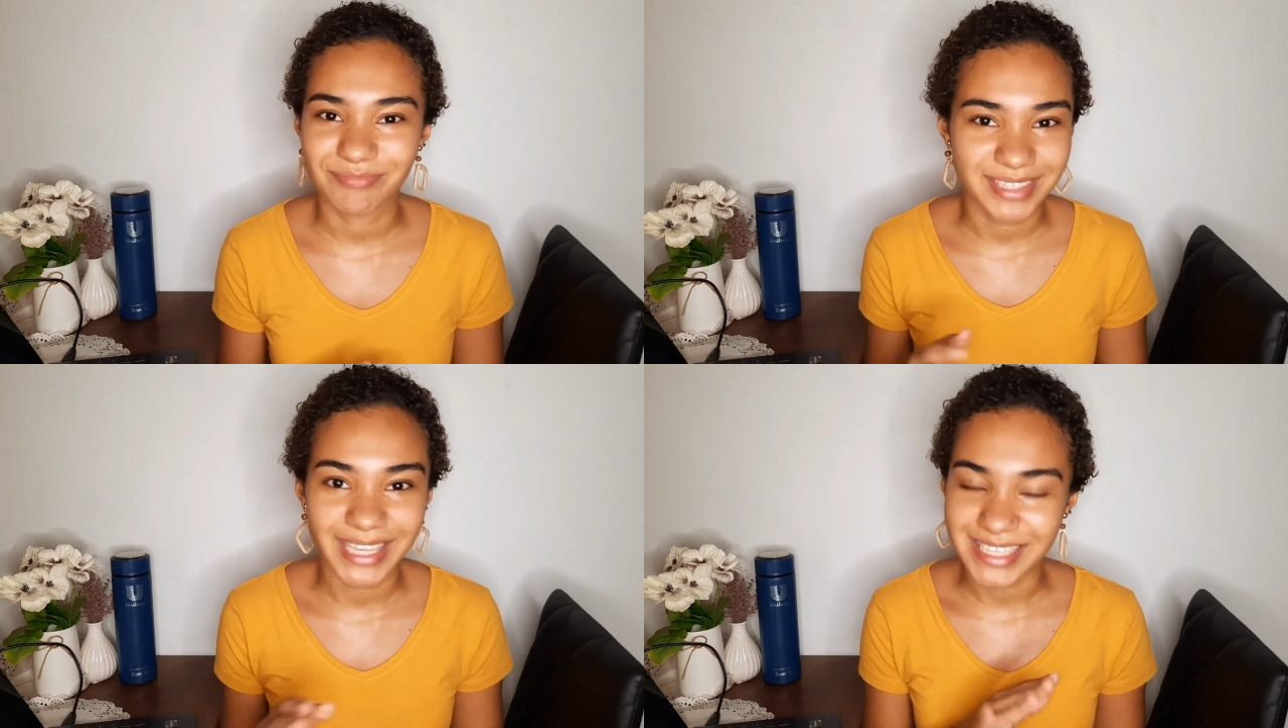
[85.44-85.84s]

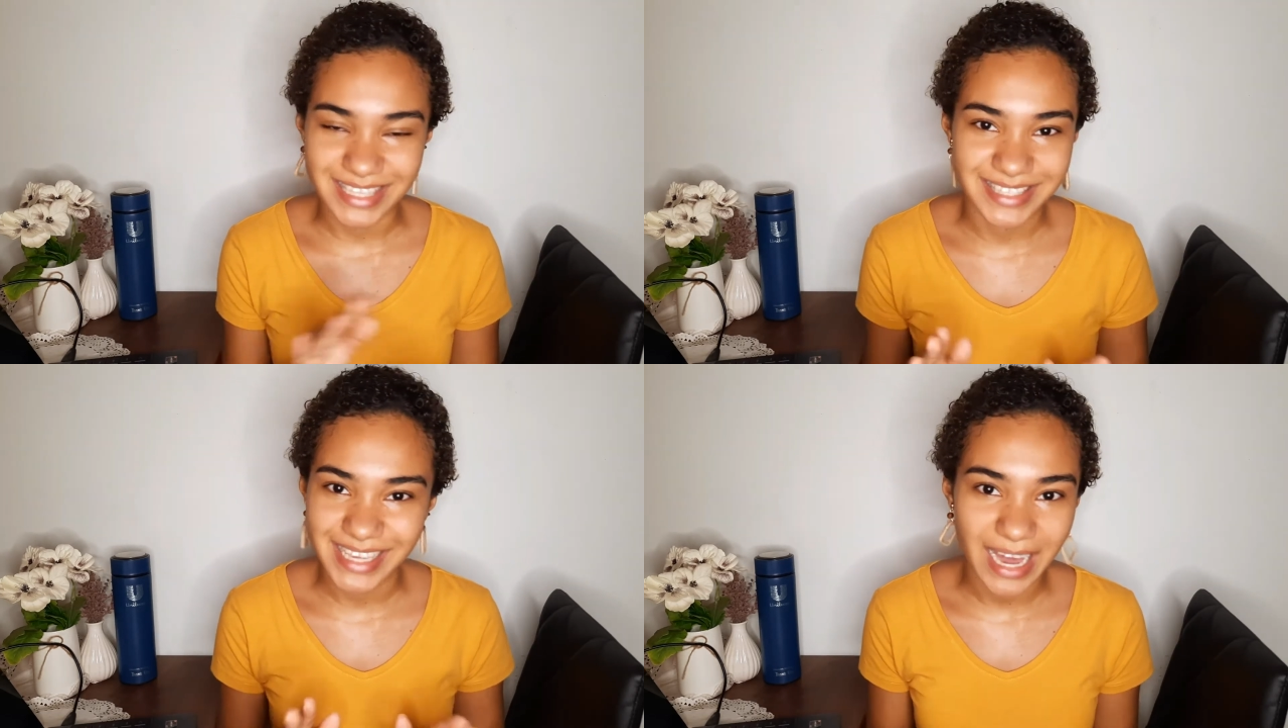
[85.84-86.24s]

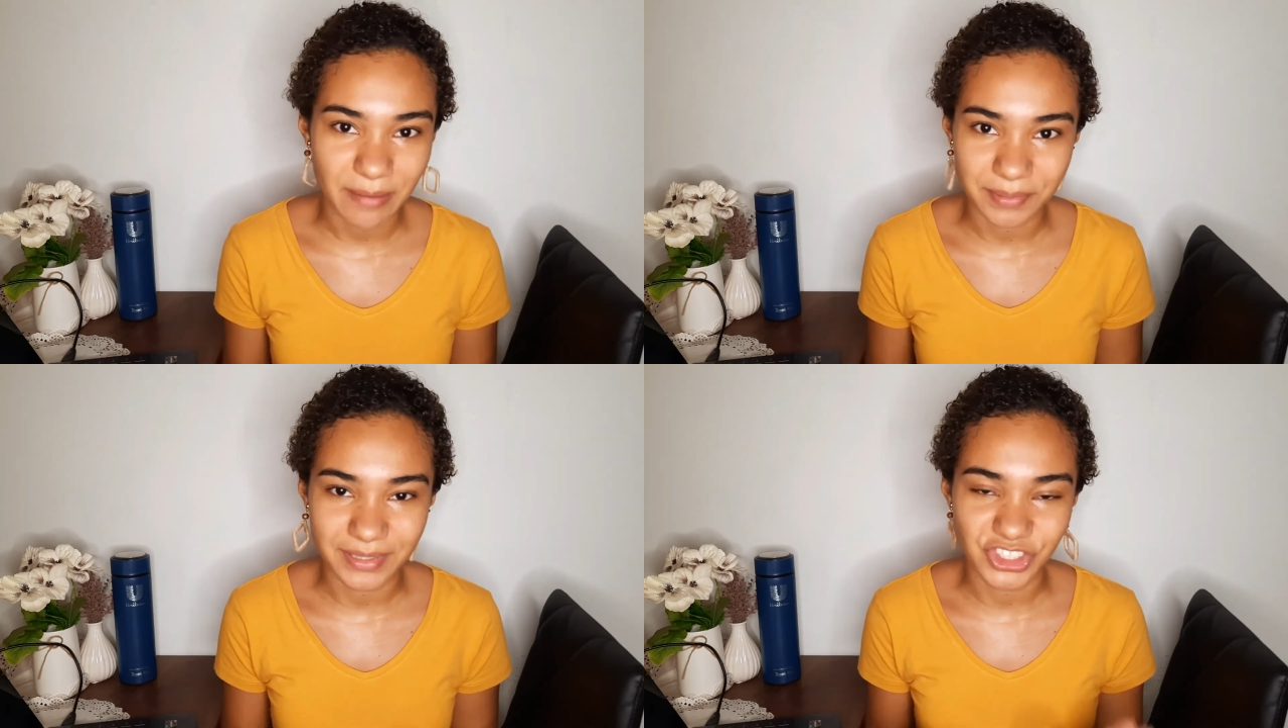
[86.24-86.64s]
doesn't
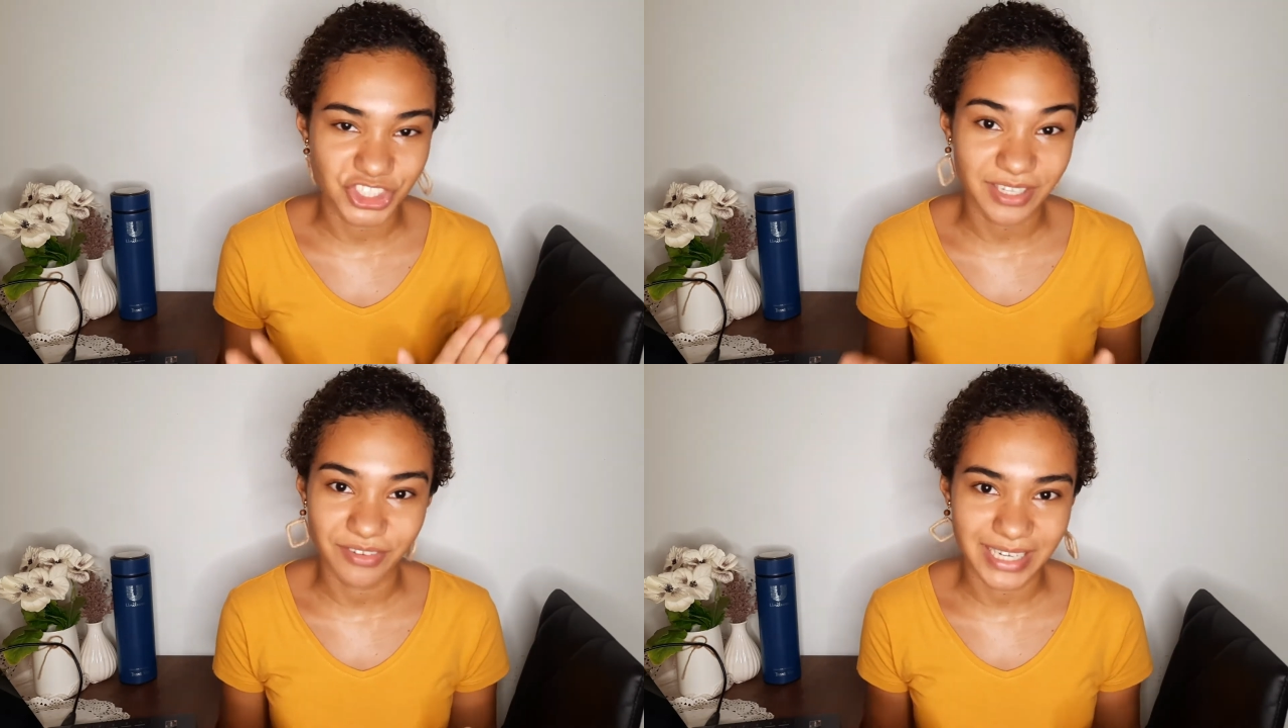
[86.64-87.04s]
happen,
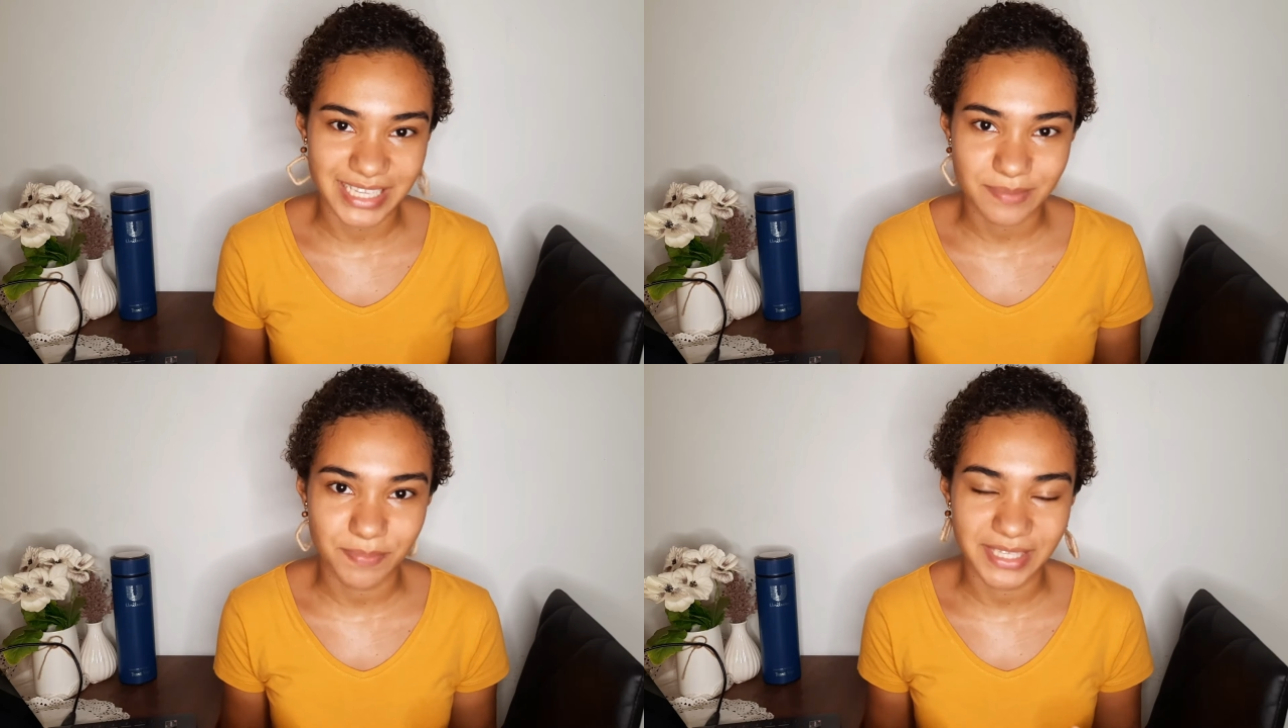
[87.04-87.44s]
generally
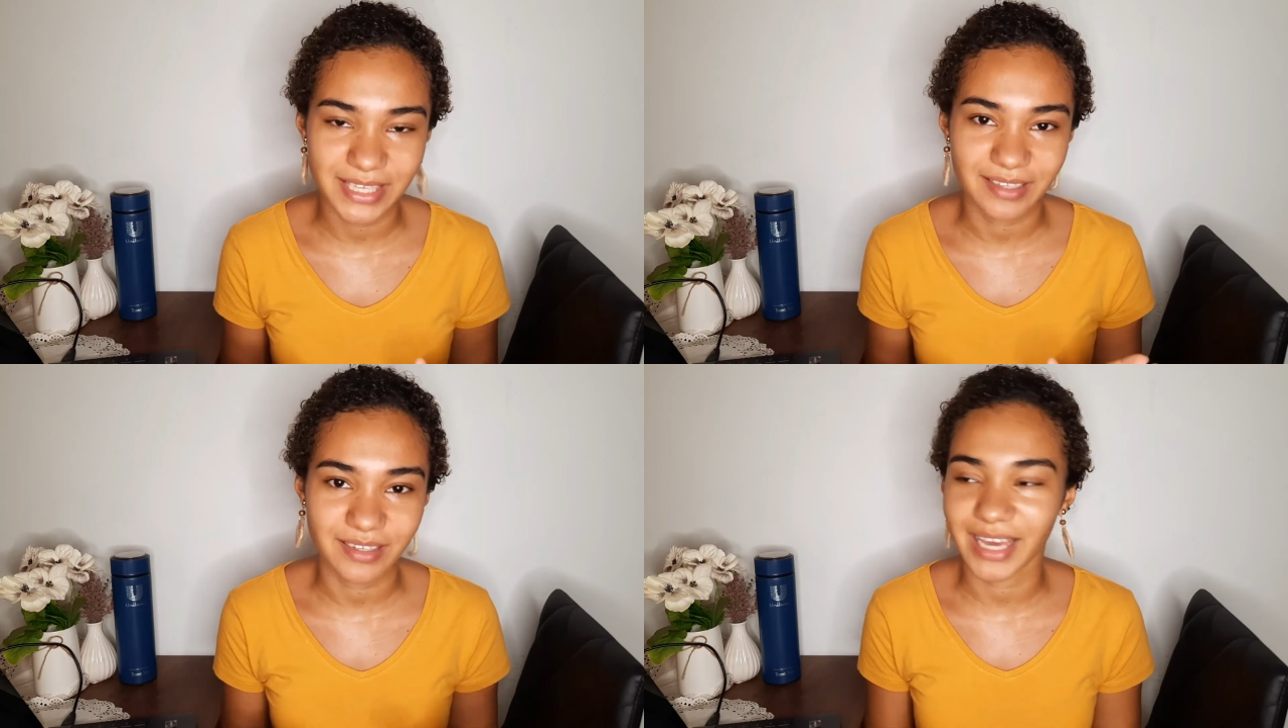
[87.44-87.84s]
speaking.